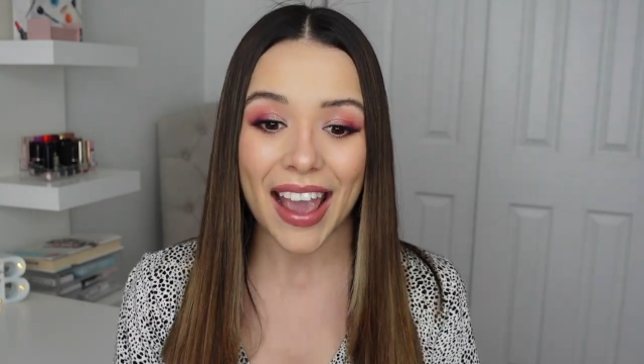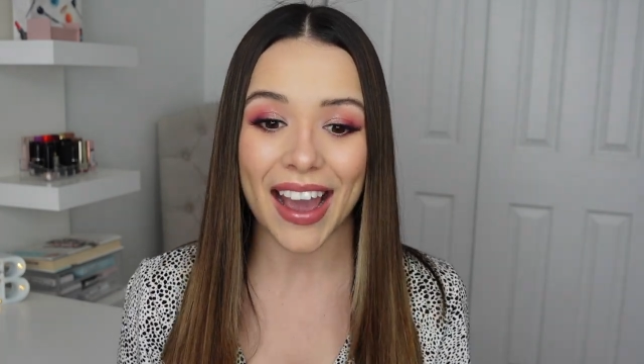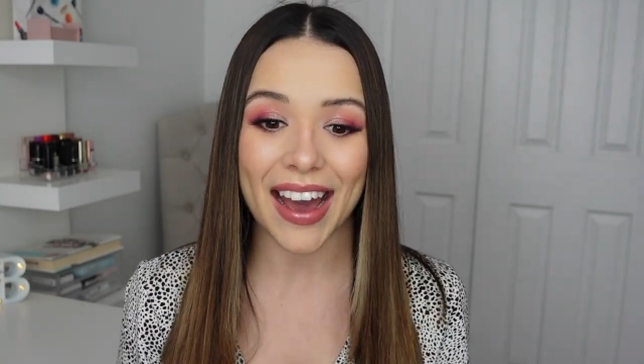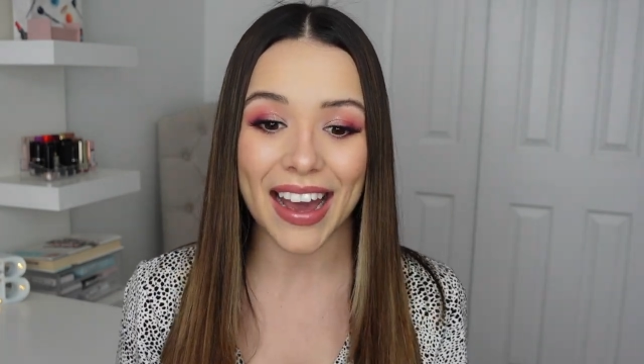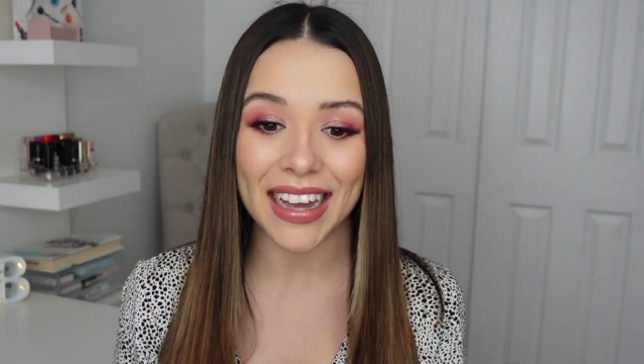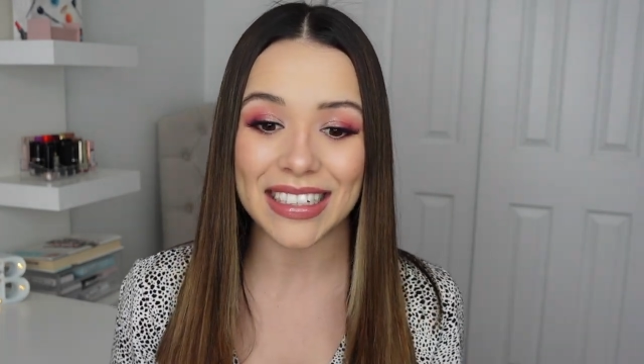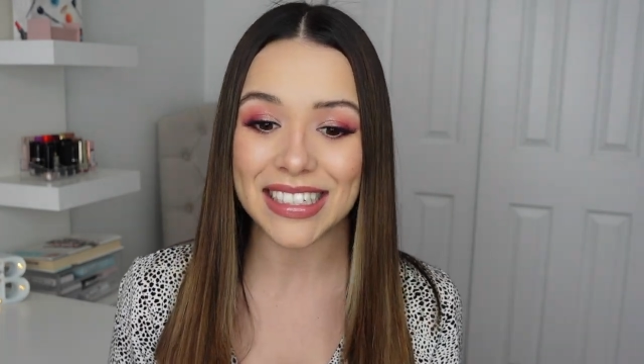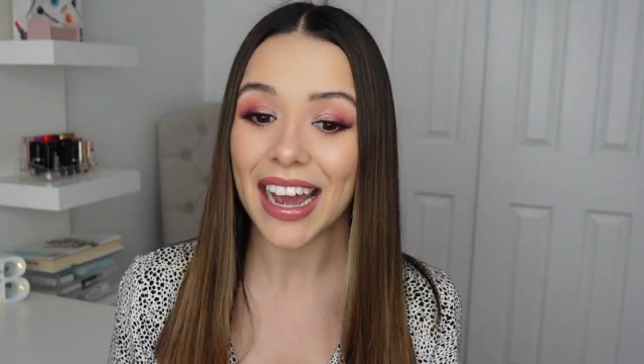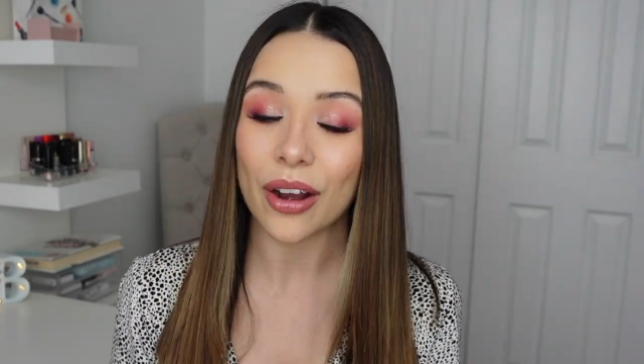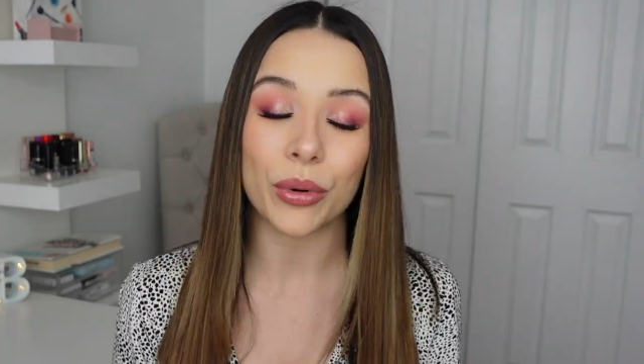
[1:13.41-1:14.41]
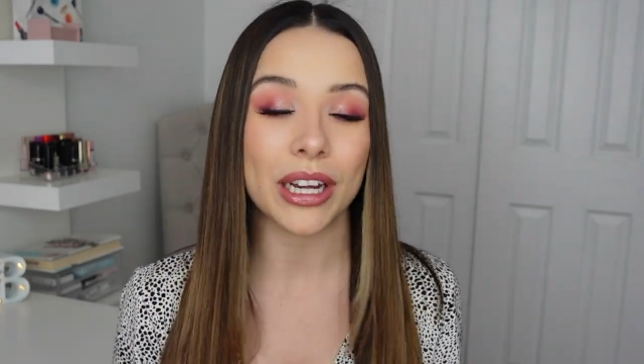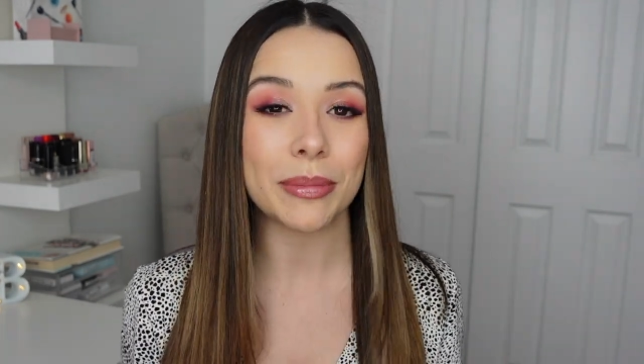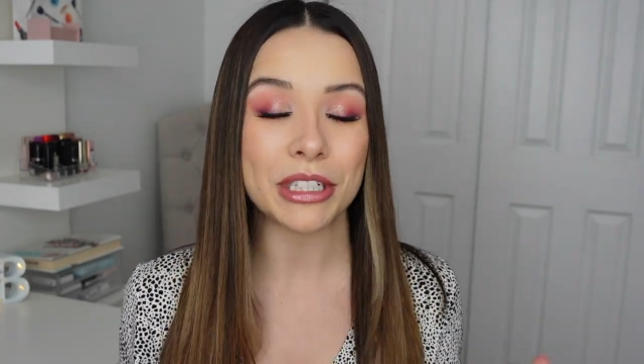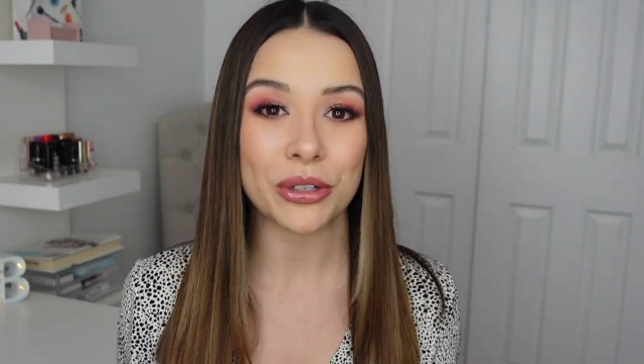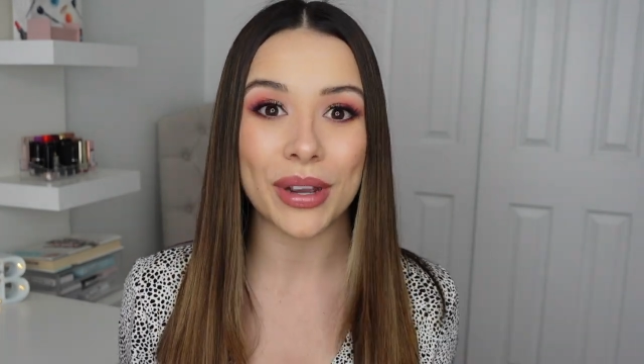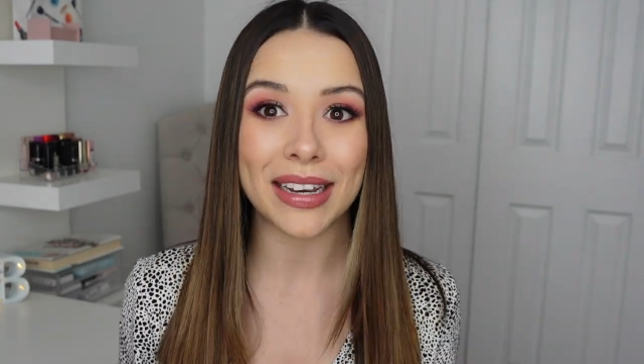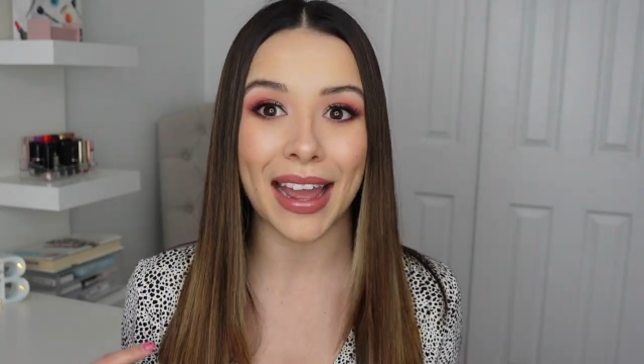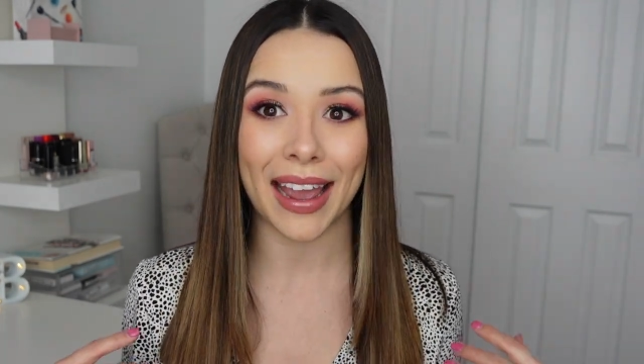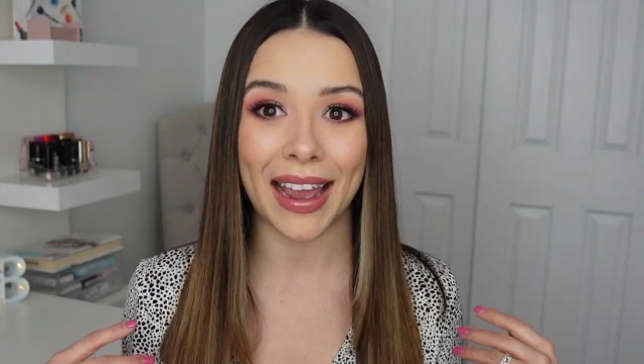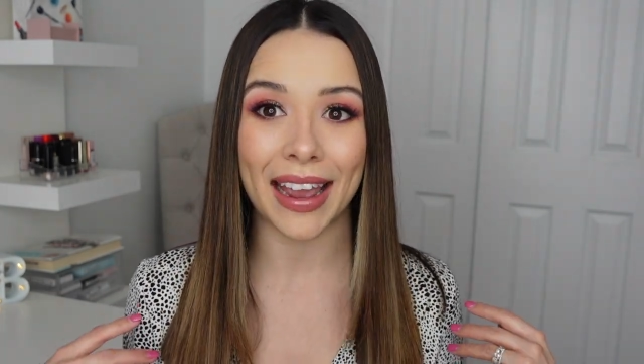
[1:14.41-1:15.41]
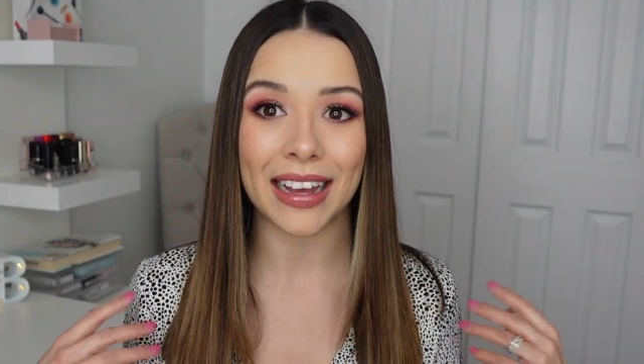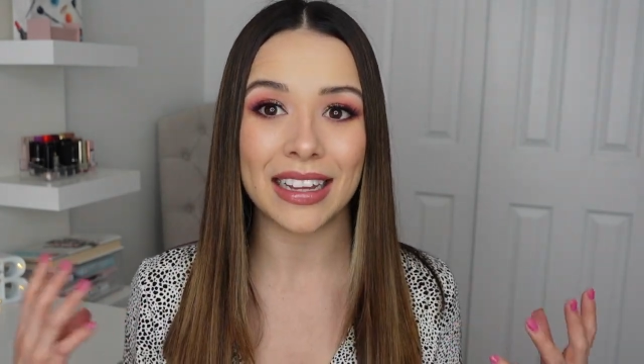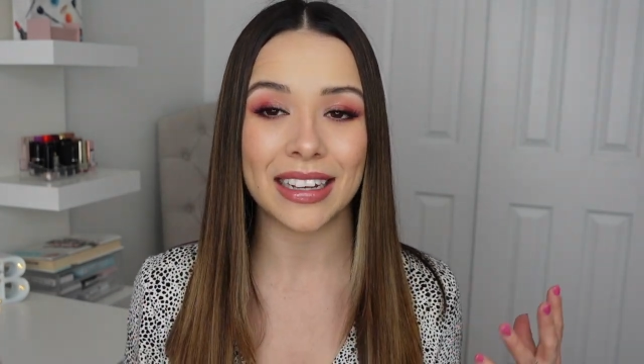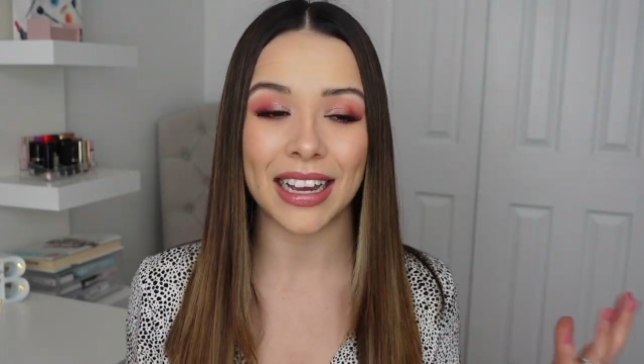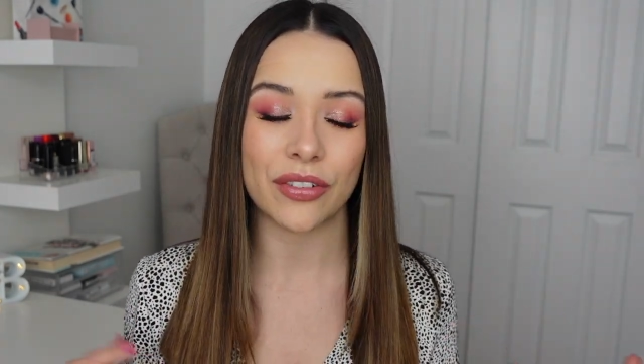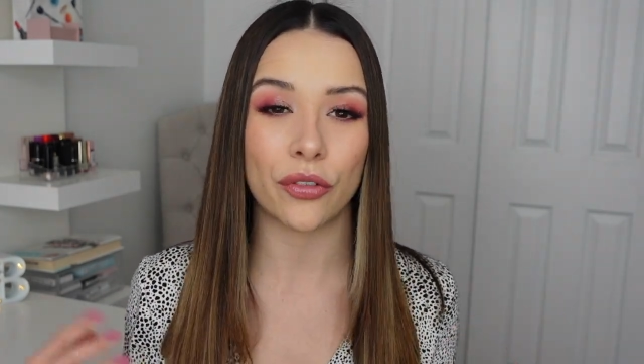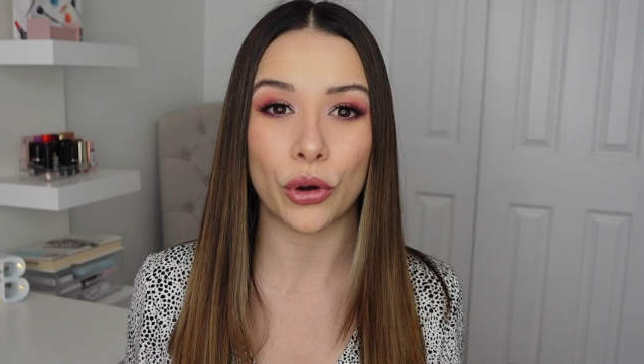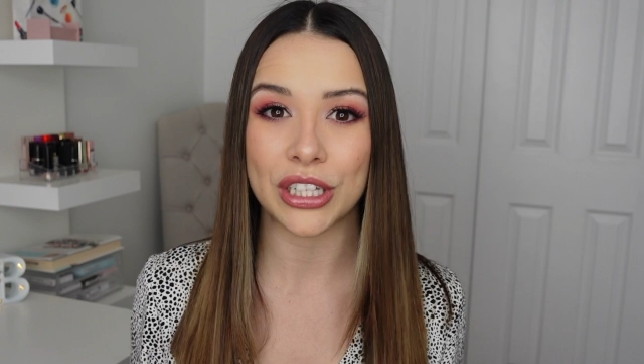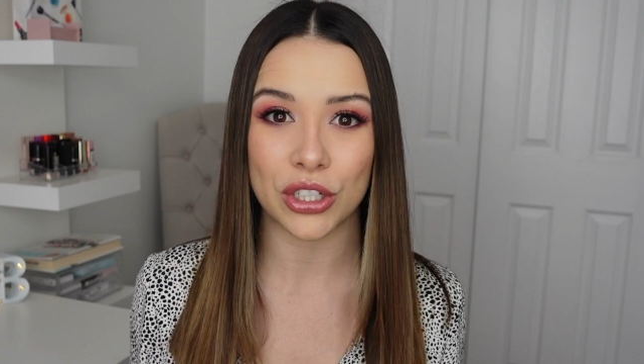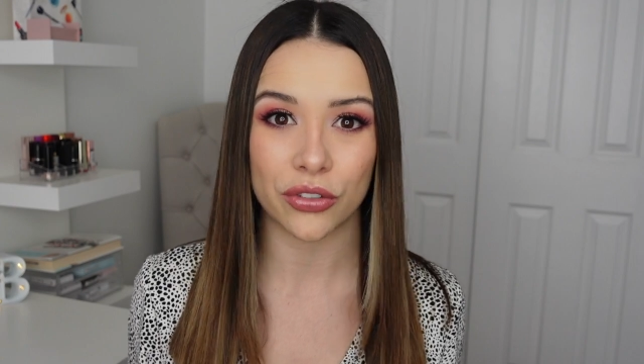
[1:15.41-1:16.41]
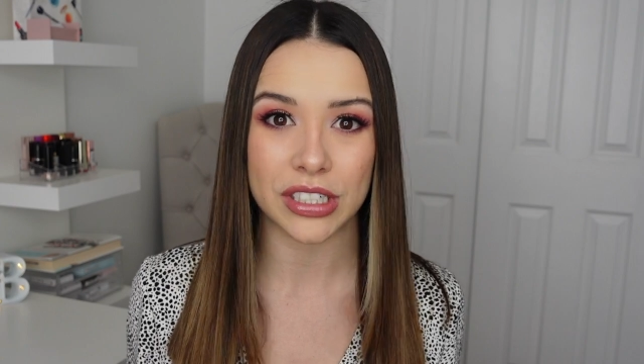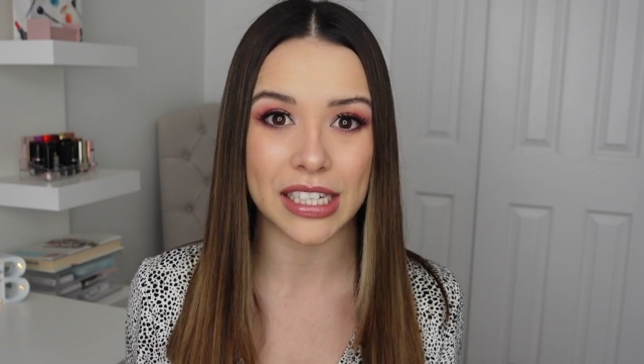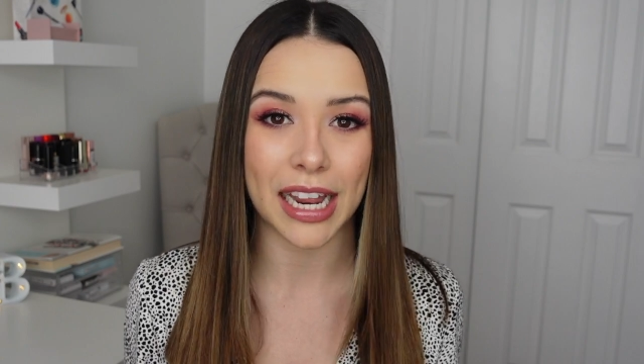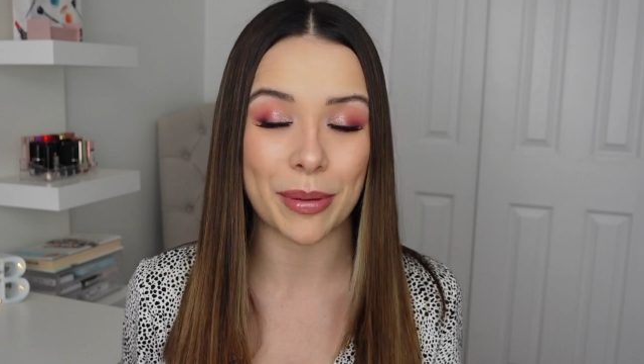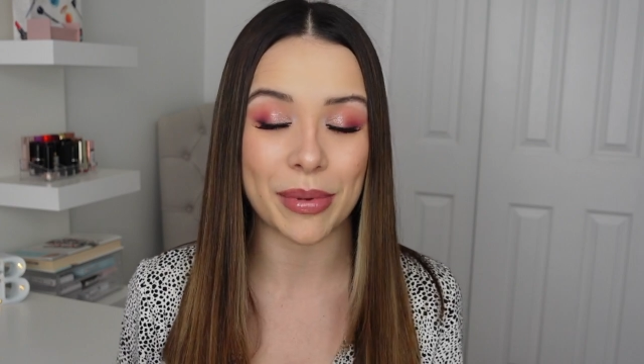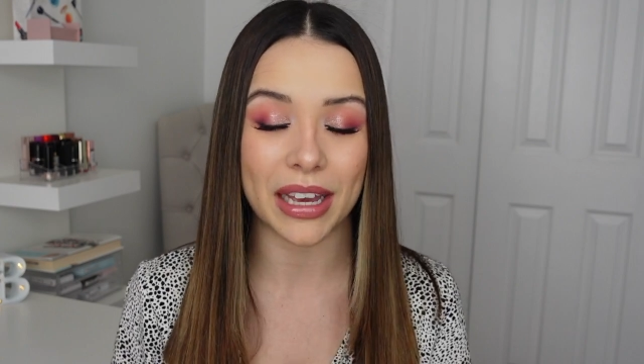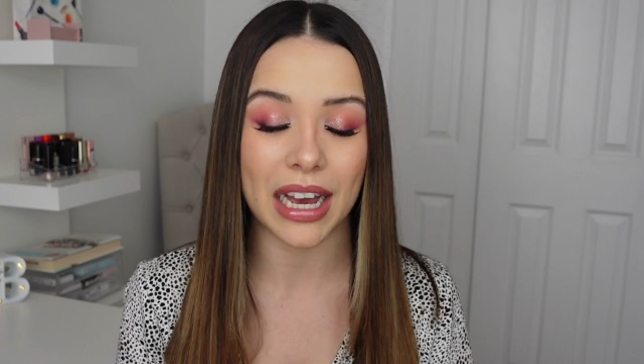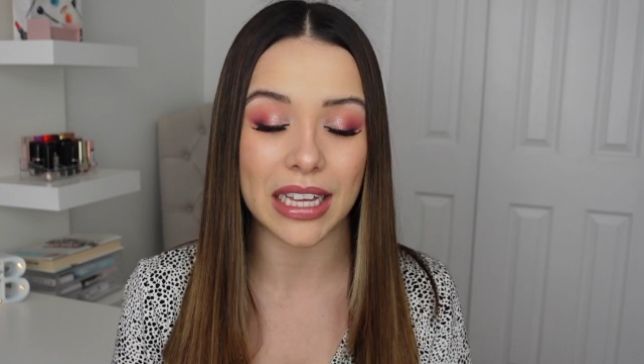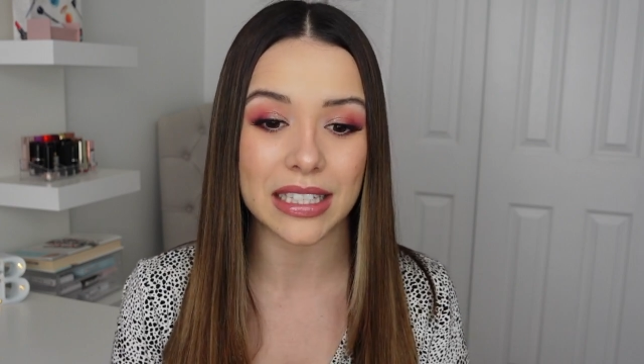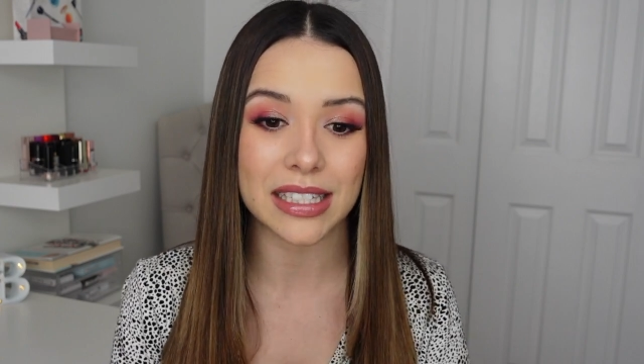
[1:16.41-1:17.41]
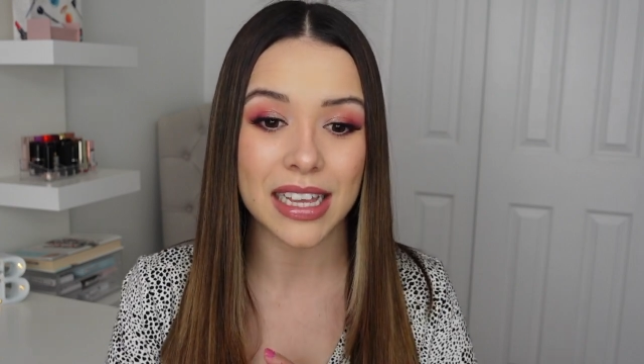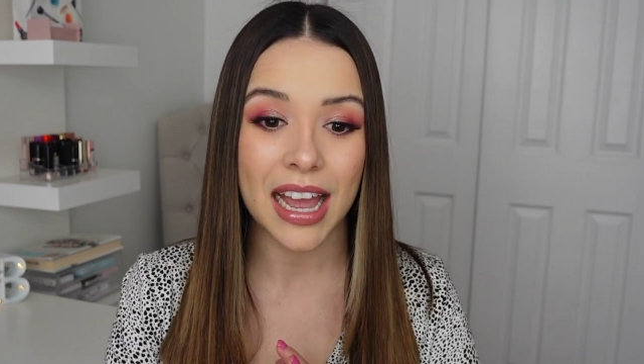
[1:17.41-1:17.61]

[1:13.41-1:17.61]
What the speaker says: And yeah, we're gonna be doing a kind of a voiceover today because